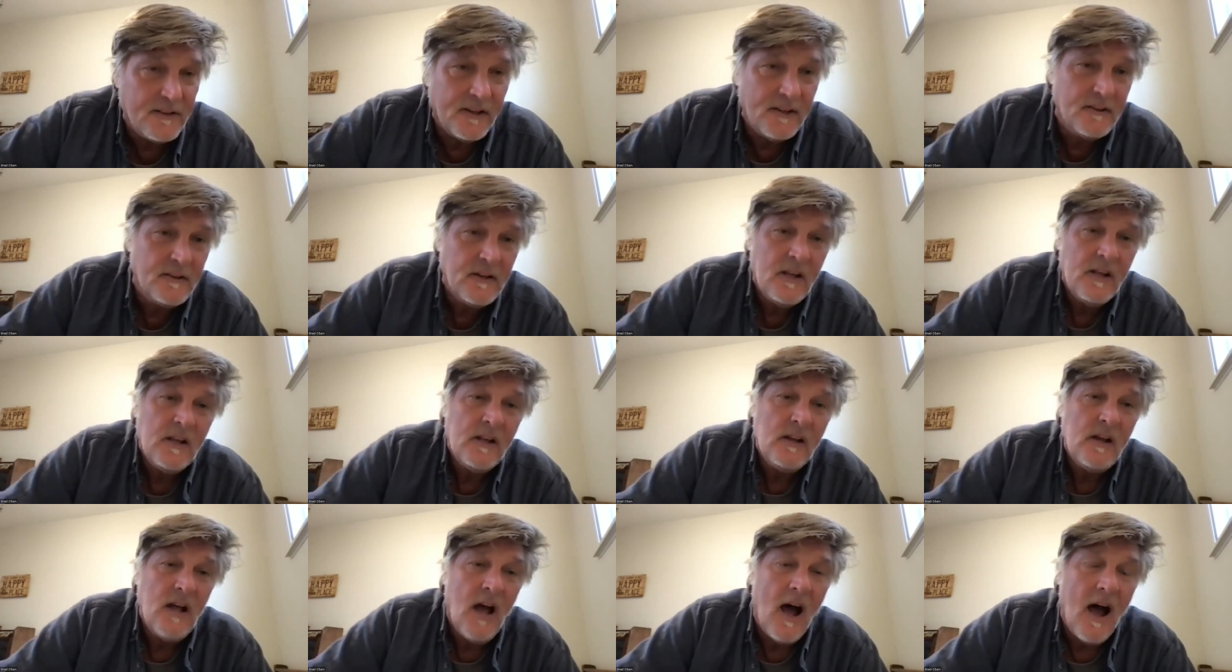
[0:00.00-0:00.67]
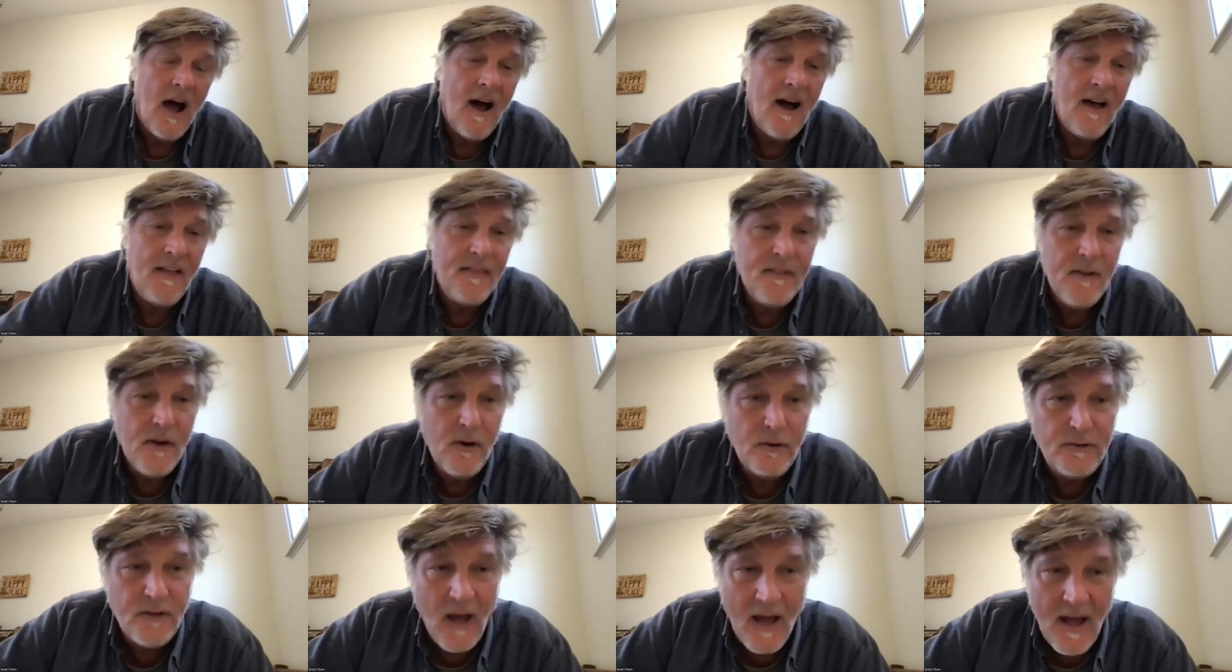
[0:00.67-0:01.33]
And on
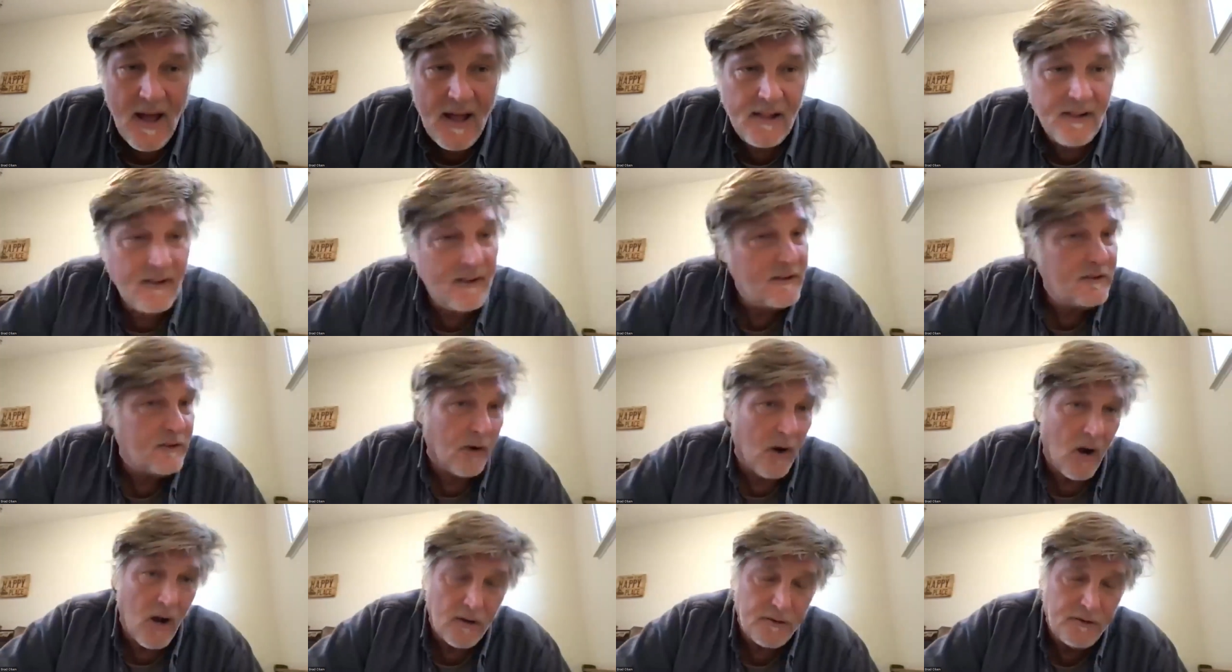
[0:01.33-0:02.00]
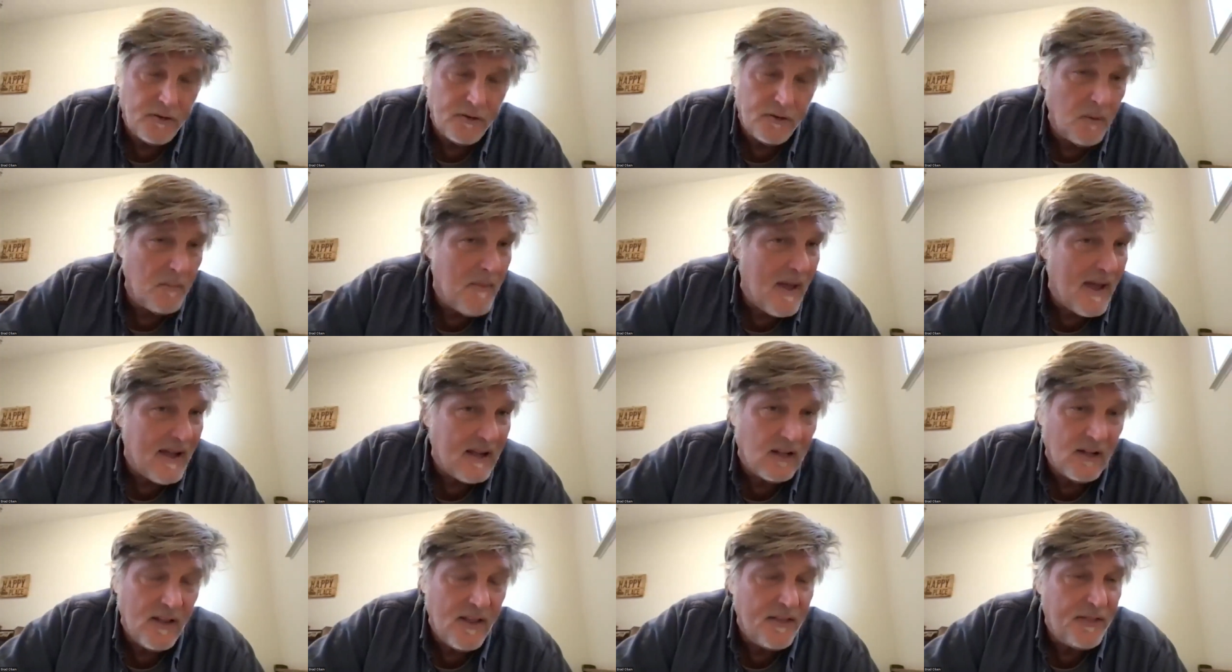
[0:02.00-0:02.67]
those islands are also
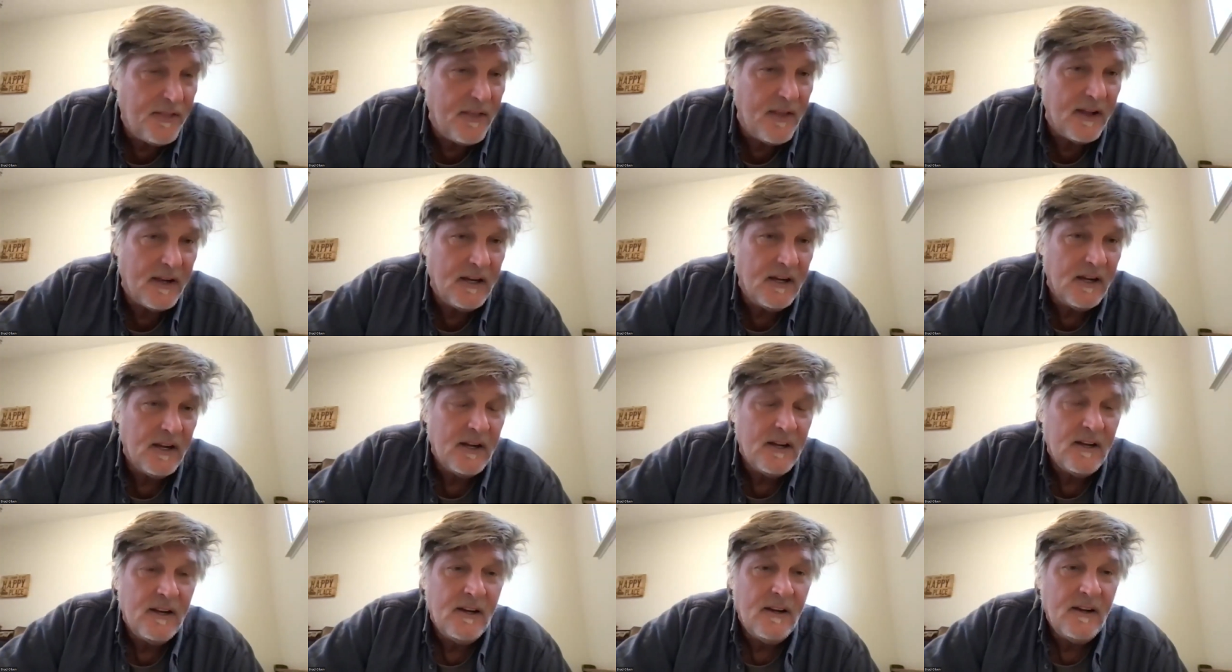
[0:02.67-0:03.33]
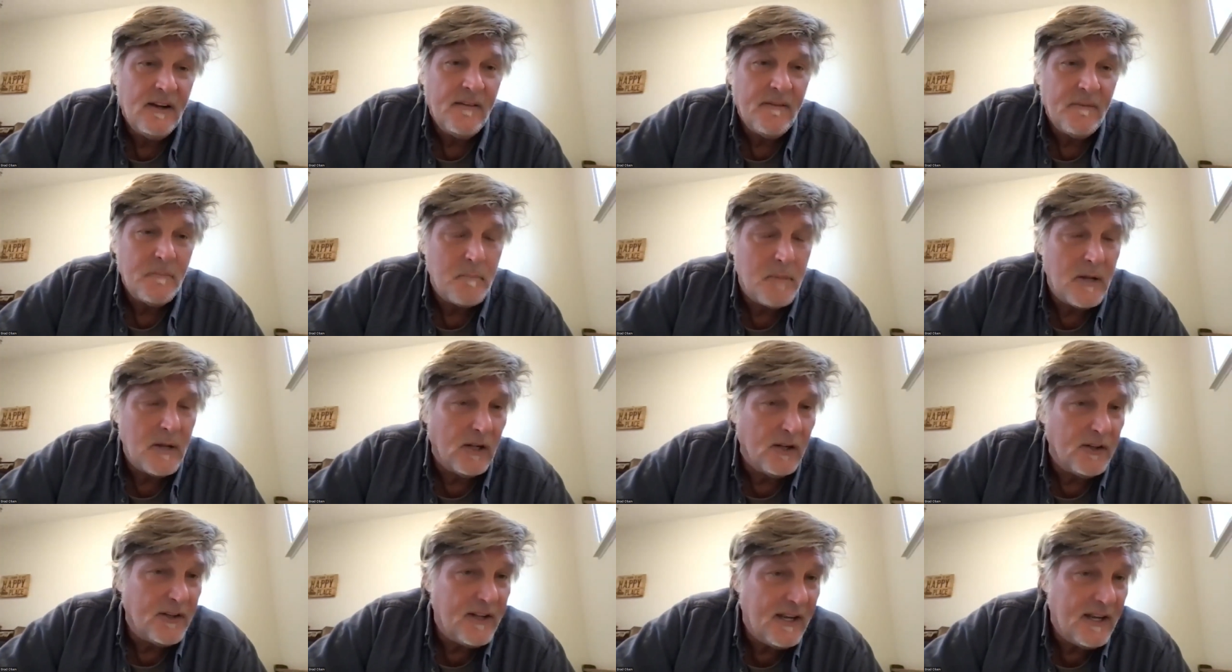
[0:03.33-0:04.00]
megalithic
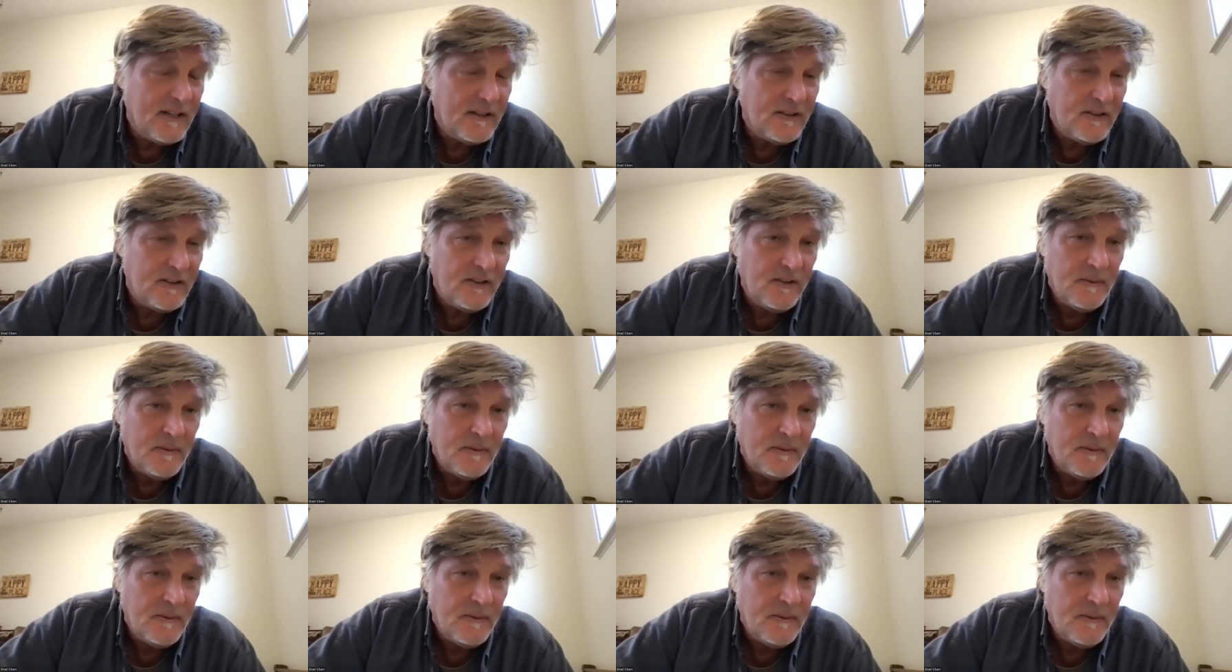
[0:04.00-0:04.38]
buildings.